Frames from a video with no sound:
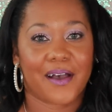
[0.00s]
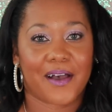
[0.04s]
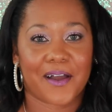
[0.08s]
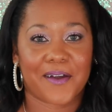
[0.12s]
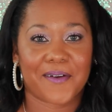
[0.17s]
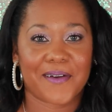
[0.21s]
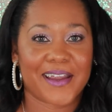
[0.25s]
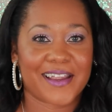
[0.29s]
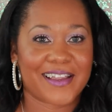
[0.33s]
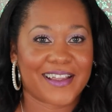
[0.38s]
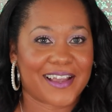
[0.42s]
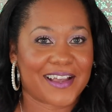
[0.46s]
All
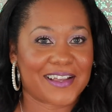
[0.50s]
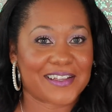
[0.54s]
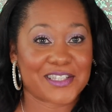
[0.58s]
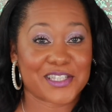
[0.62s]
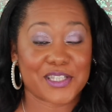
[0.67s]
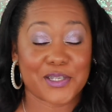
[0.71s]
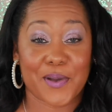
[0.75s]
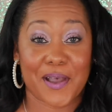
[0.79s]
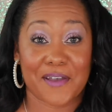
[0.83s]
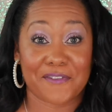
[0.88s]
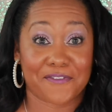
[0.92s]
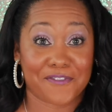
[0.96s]
right, guys,
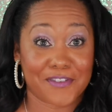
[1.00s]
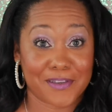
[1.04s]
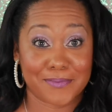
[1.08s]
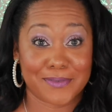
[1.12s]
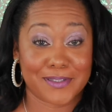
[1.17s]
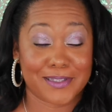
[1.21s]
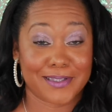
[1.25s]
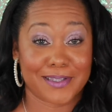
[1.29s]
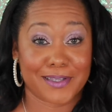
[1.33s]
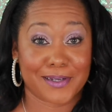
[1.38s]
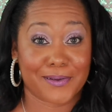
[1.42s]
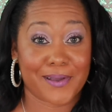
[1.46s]
so I fibbed
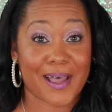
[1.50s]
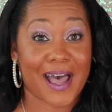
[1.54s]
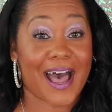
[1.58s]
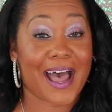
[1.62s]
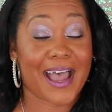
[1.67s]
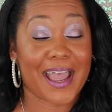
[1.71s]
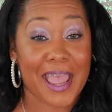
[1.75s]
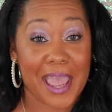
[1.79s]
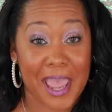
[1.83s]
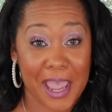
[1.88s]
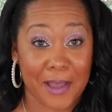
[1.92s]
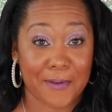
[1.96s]
a little.
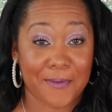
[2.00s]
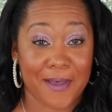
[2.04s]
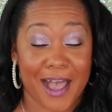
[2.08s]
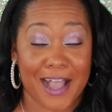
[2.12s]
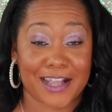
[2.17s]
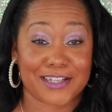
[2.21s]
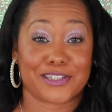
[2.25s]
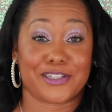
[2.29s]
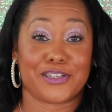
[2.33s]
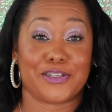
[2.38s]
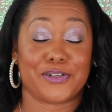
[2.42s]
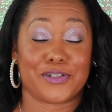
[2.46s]
I am
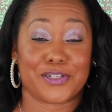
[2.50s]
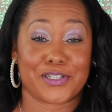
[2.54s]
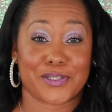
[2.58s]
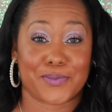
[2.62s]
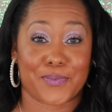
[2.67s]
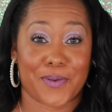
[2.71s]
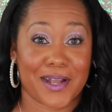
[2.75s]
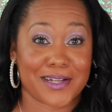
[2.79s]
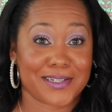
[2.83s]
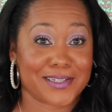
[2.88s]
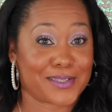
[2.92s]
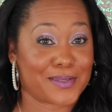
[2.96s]
actually going to
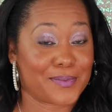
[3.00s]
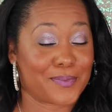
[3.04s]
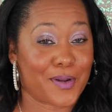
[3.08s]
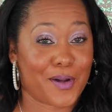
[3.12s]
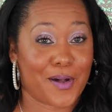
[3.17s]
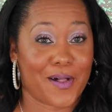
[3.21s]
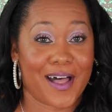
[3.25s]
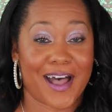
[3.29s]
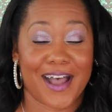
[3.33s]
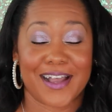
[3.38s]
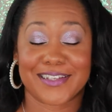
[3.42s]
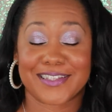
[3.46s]
swatch them
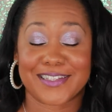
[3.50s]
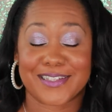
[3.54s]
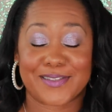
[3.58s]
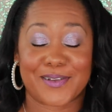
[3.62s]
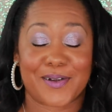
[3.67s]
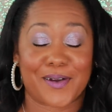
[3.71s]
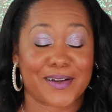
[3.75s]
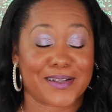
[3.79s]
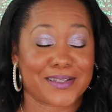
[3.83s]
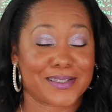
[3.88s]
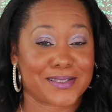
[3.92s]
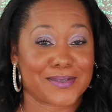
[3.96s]
all. I
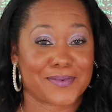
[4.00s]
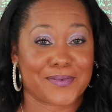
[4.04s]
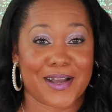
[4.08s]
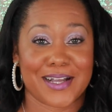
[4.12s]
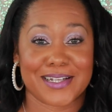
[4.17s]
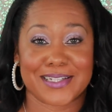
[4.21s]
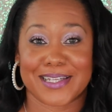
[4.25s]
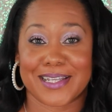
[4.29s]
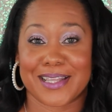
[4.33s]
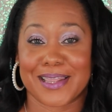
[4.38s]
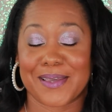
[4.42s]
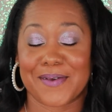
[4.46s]
started
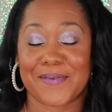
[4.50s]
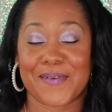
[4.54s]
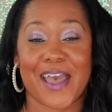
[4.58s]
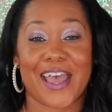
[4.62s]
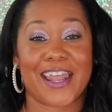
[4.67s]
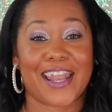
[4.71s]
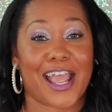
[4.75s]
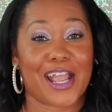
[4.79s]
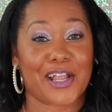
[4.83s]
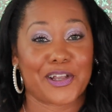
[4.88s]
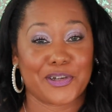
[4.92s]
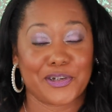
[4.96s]
swatching them
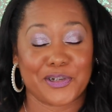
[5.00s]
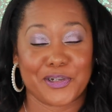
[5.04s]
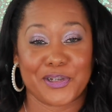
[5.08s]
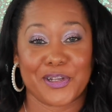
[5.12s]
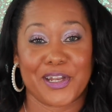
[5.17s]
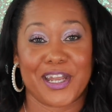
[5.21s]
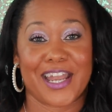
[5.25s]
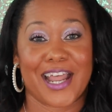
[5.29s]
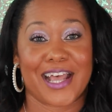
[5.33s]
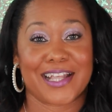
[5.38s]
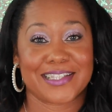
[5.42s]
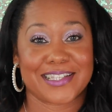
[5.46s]
and I
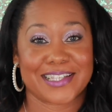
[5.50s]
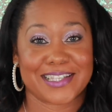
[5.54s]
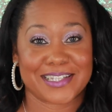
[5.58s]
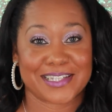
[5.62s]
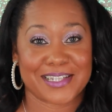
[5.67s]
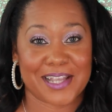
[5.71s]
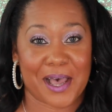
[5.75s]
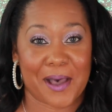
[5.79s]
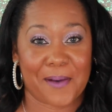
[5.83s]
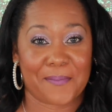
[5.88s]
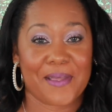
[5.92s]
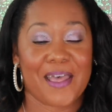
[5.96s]
could not
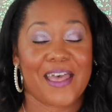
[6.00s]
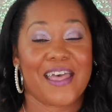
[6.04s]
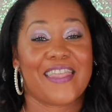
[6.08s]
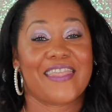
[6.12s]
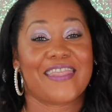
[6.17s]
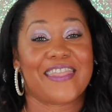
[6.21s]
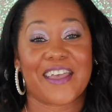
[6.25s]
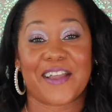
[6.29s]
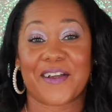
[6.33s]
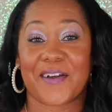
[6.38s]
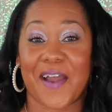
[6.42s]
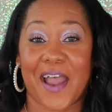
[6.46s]
stop.
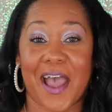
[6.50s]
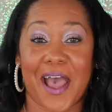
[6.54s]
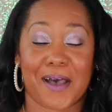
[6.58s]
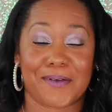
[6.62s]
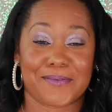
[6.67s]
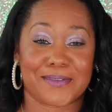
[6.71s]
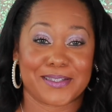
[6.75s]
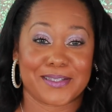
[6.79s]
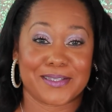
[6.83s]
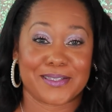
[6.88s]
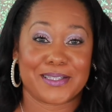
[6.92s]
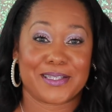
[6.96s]
They are
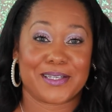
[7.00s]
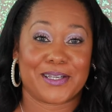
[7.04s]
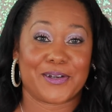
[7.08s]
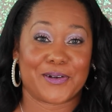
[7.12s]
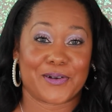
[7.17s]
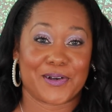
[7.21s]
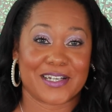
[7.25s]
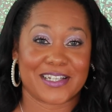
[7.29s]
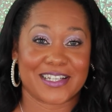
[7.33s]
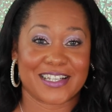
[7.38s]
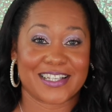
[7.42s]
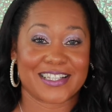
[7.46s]
absolutely
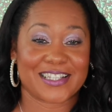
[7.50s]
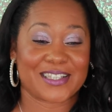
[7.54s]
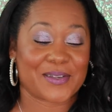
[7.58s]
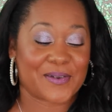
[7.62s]
gorgeous.